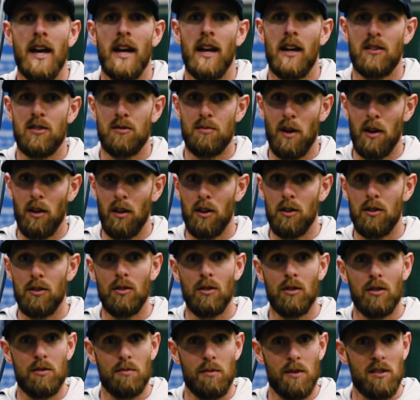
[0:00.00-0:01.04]
It's to be able to
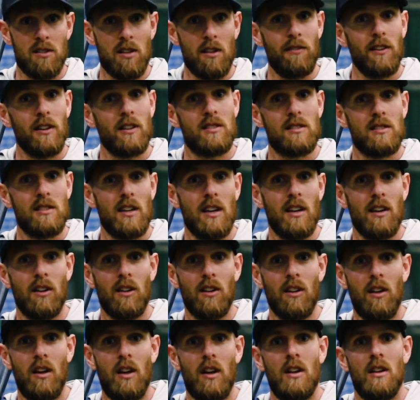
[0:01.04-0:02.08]
do a specific
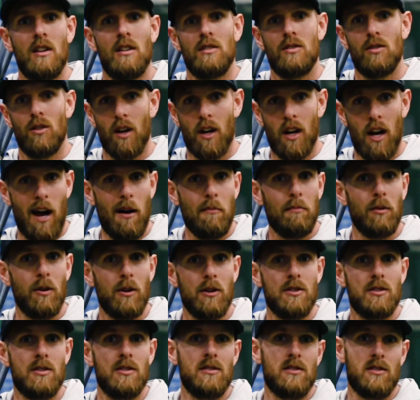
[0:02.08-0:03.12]
skill to
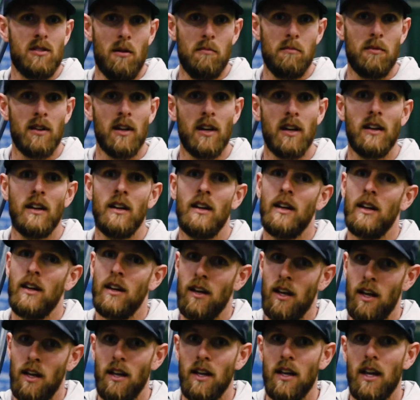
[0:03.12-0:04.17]
accomplish something
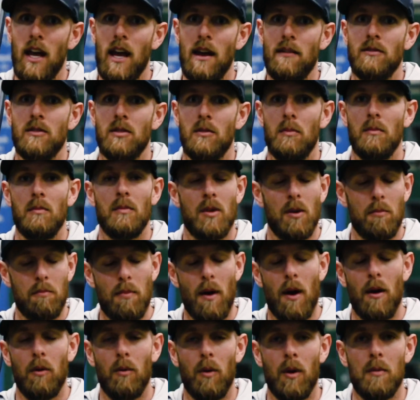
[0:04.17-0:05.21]
in the game to
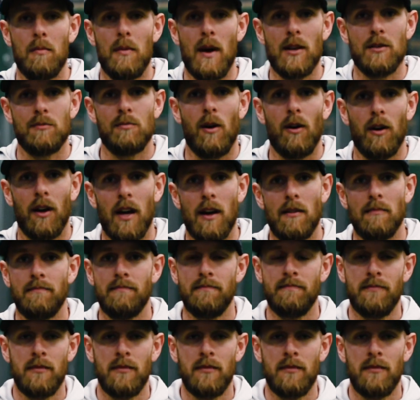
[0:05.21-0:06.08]
better win a baseball game.